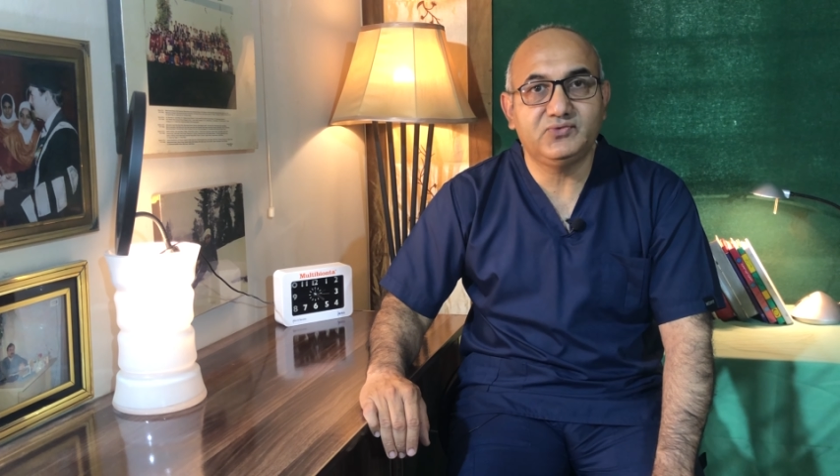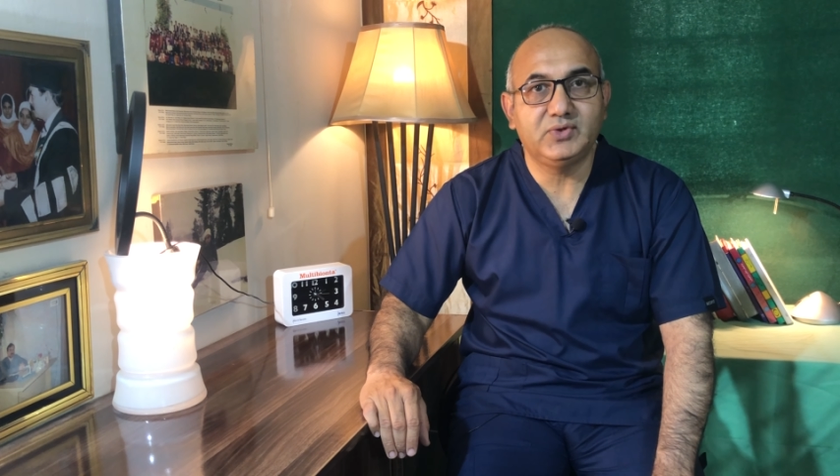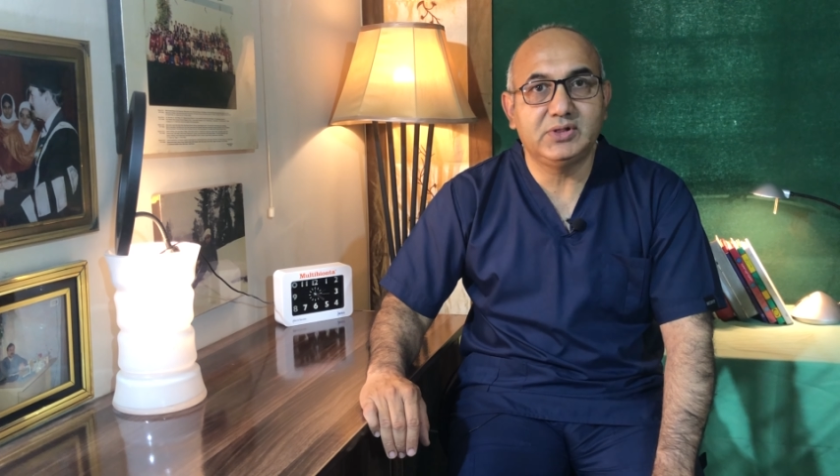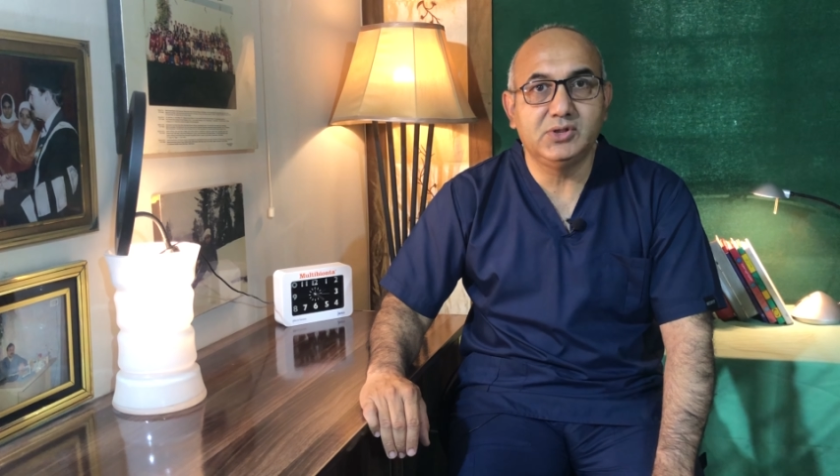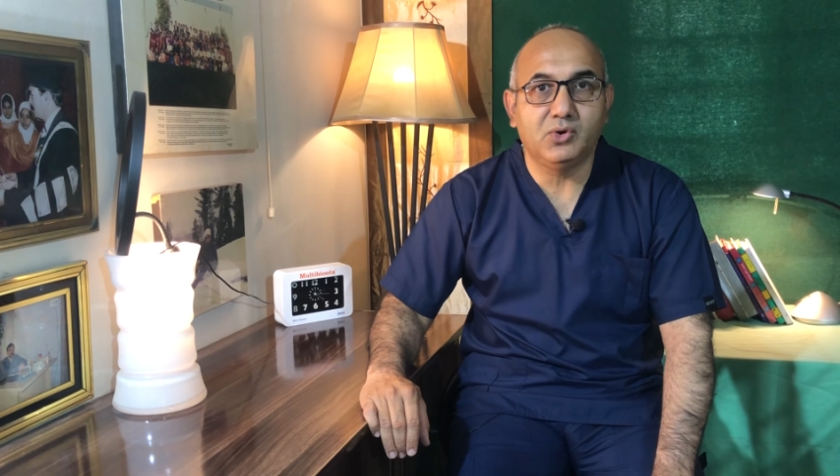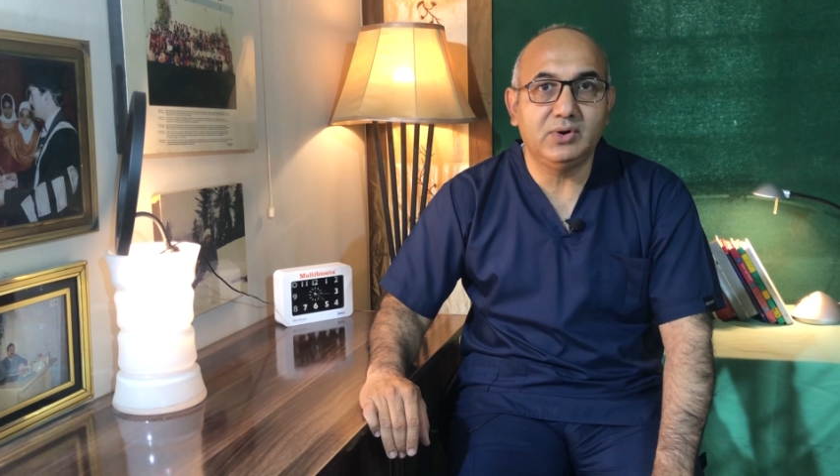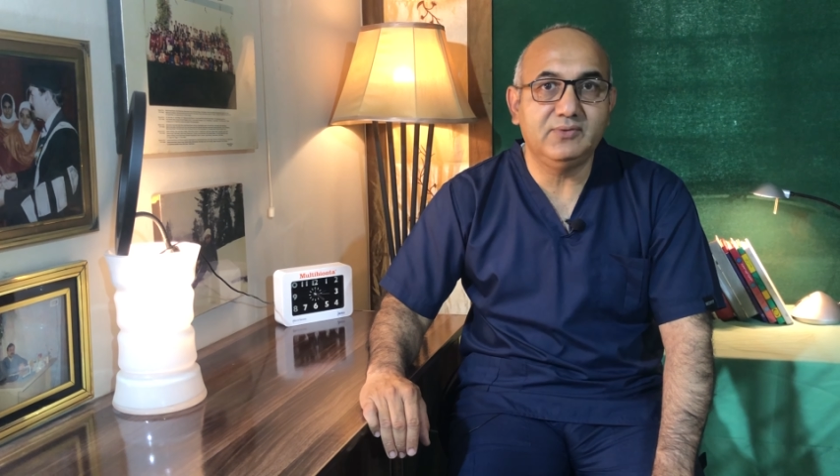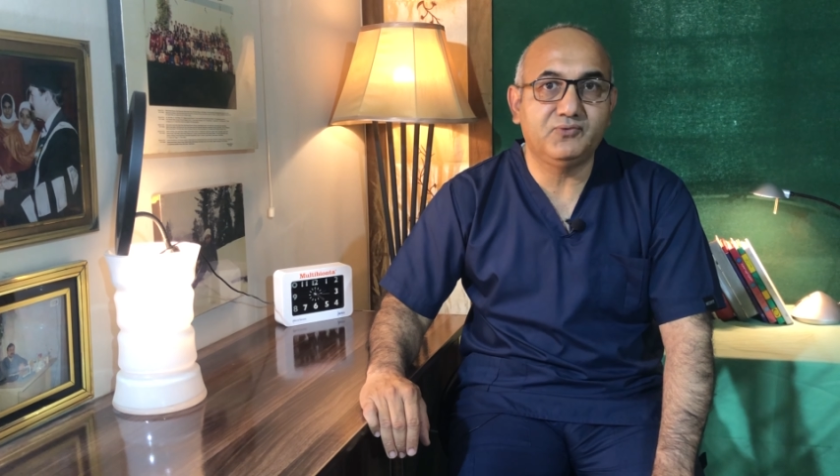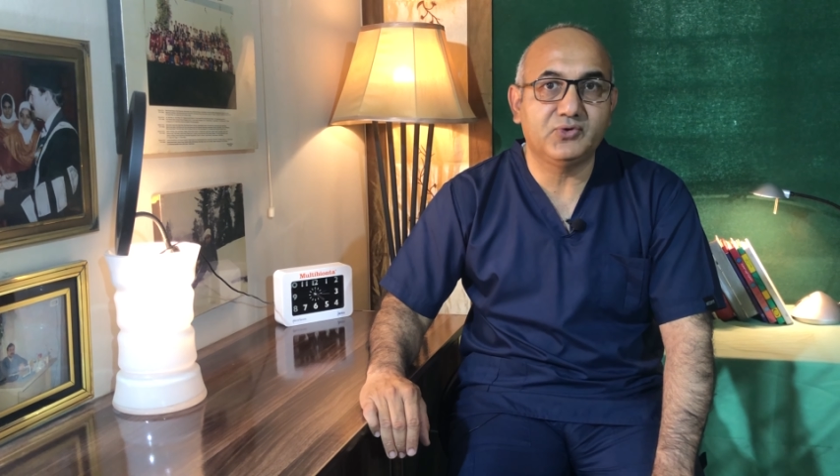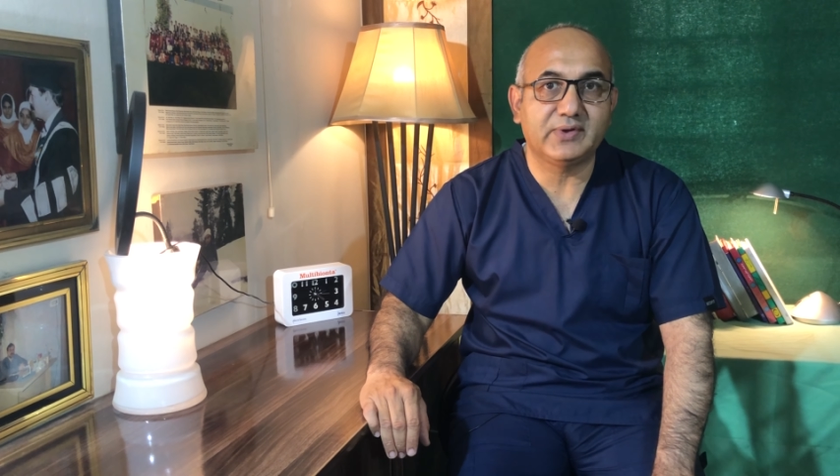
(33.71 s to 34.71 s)
with low
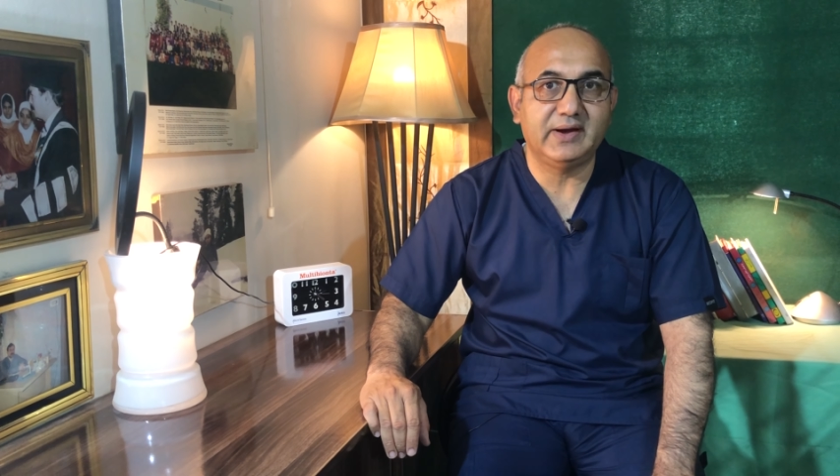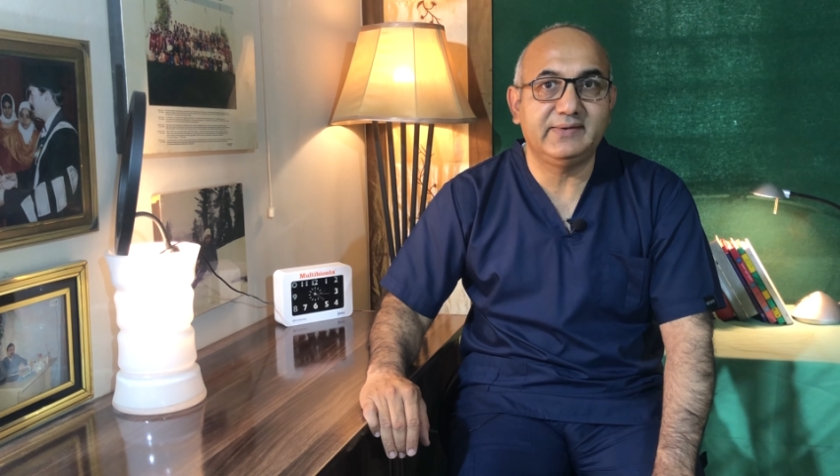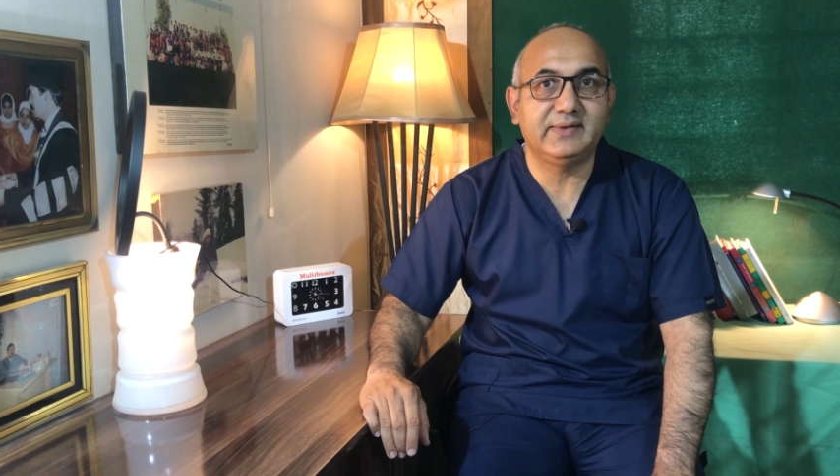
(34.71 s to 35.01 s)
lymphocytes